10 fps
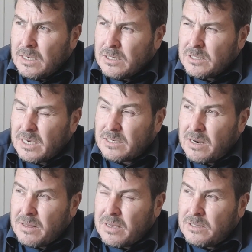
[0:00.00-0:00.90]

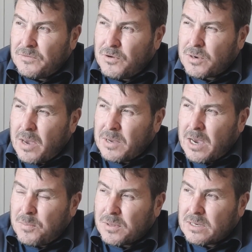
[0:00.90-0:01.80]
another interview coming up
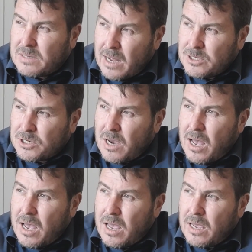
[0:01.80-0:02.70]
with a Dutch
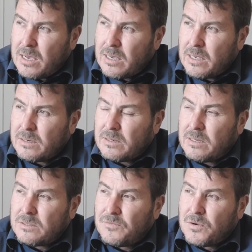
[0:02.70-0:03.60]
guy and an
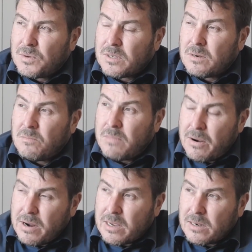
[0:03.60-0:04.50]
interview with an
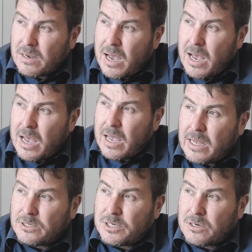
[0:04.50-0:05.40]
American guy,
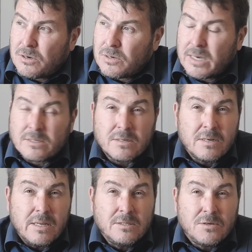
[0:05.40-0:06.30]
she conducted an
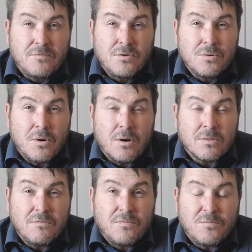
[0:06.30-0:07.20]
interview on the
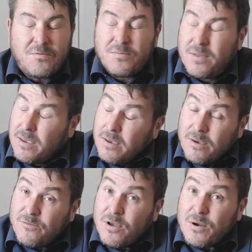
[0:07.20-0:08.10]

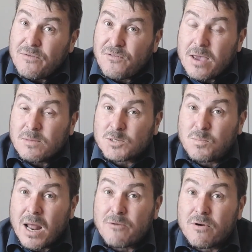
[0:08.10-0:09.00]
very famous
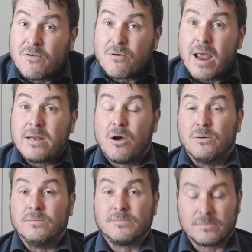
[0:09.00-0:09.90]
Blood River Radio.
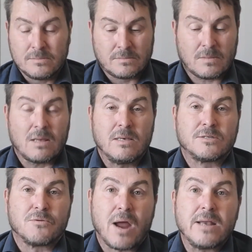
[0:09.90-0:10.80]
There's a
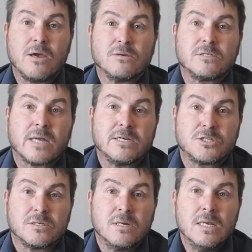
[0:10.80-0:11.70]
radio
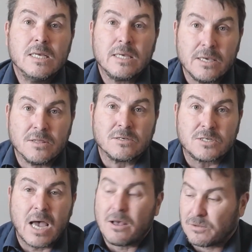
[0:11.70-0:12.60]
station in the
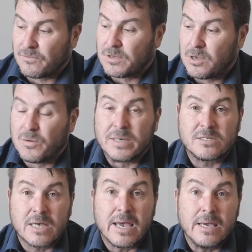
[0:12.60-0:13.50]
south of the
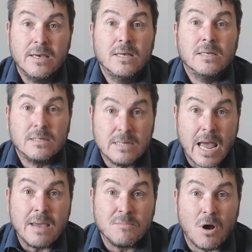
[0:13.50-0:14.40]
USA
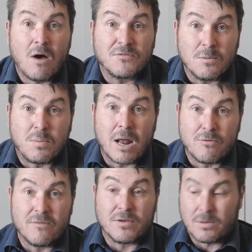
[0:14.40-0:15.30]
named after Blood
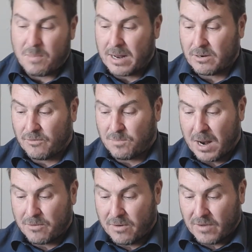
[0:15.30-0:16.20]
River, the Battle of Blood
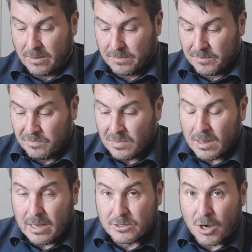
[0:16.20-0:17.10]
River.
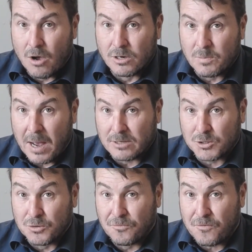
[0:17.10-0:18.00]
It's owned by
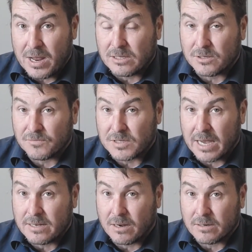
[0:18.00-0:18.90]
two friends of
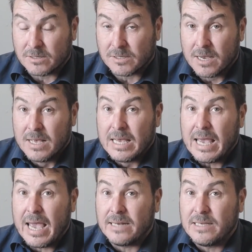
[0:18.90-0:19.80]
Saitlanders,
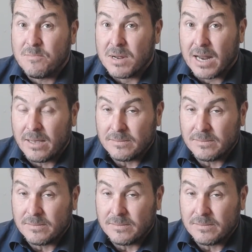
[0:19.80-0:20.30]
Eddie Miller,